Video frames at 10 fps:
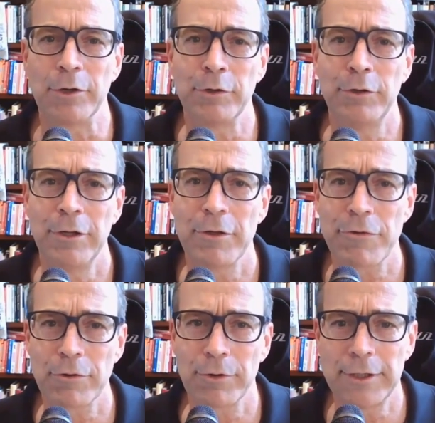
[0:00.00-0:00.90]
a good
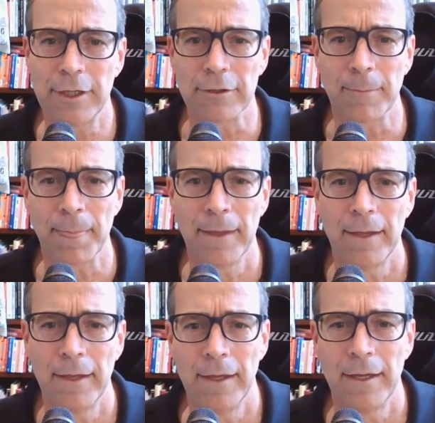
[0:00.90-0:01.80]
storyteller.
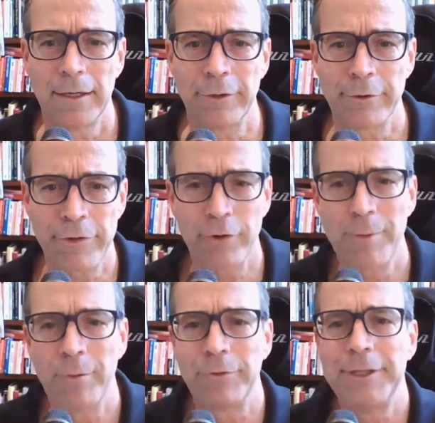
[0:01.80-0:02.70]
Now, years ago,
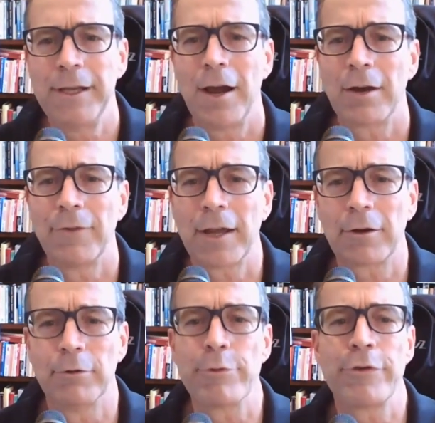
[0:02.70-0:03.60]
I met with T. Harv
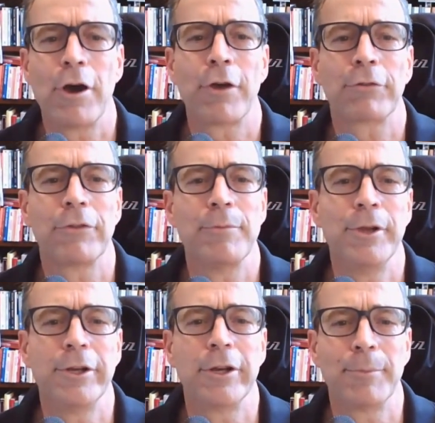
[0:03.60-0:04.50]
Eker, who's the author of The
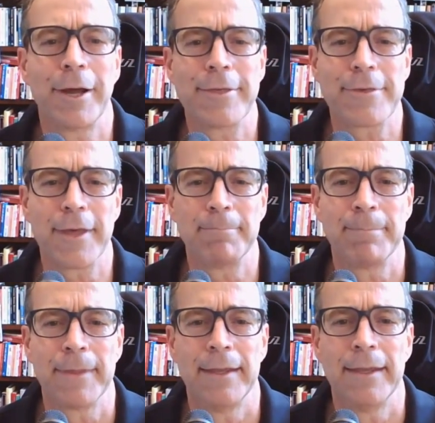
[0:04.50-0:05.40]
Millionaire Mindset.
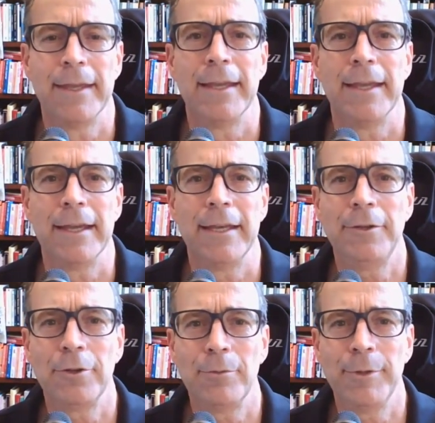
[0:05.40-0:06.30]
And
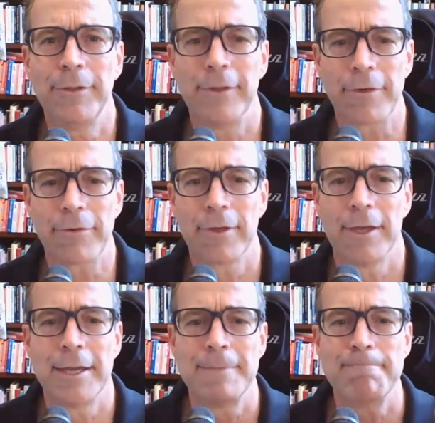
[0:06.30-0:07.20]
he told me this:
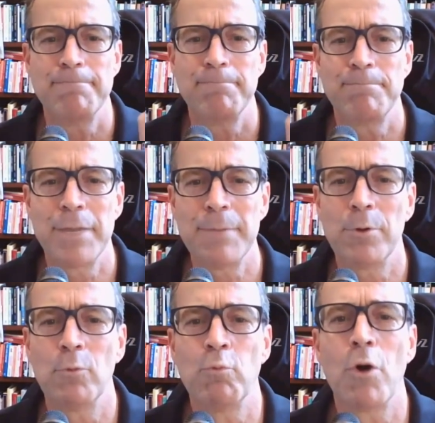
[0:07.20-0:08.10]

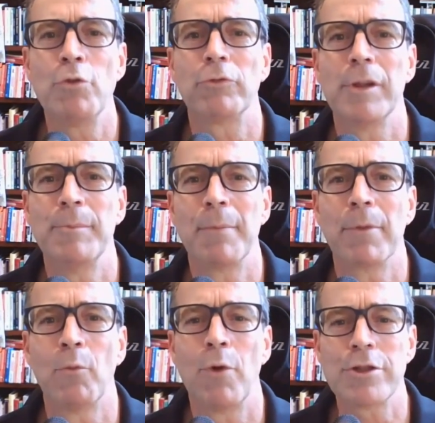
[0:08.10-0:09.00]
people won't
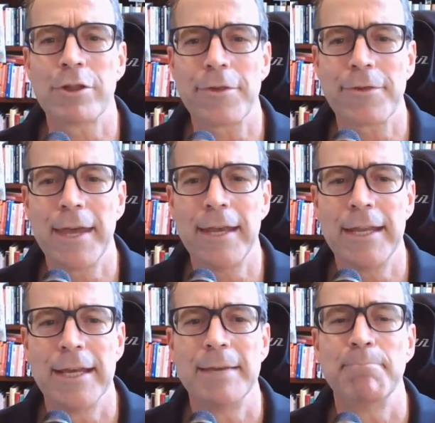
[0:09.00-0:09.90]
remember what you
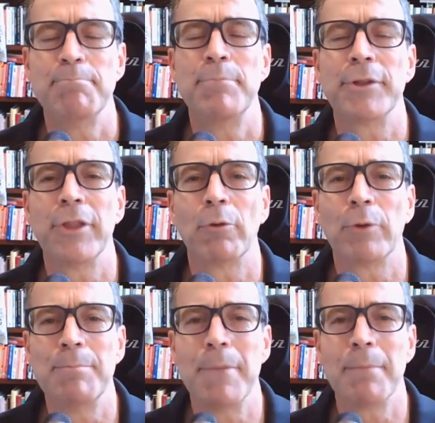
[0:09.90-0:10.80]
said, but they'll
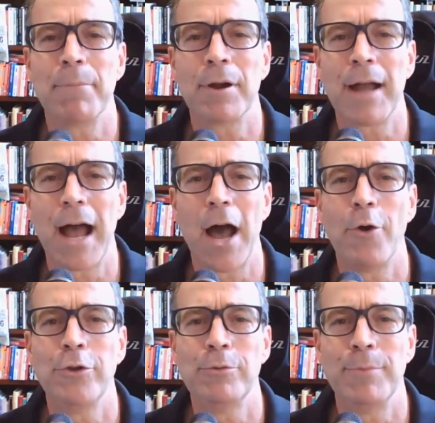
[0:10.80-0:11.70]
remember
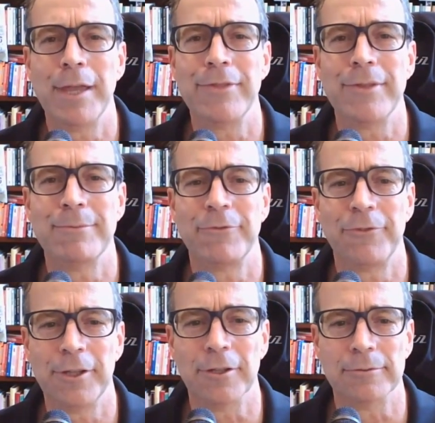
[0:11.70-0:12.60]
how you made them
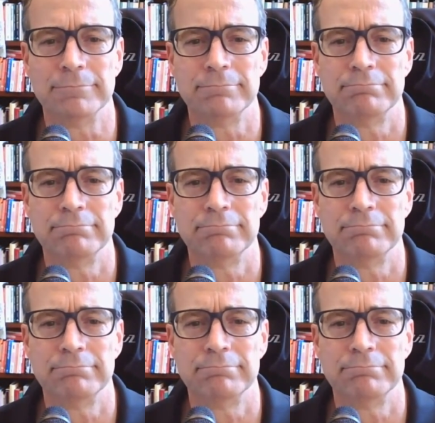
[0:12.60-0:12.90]
feel.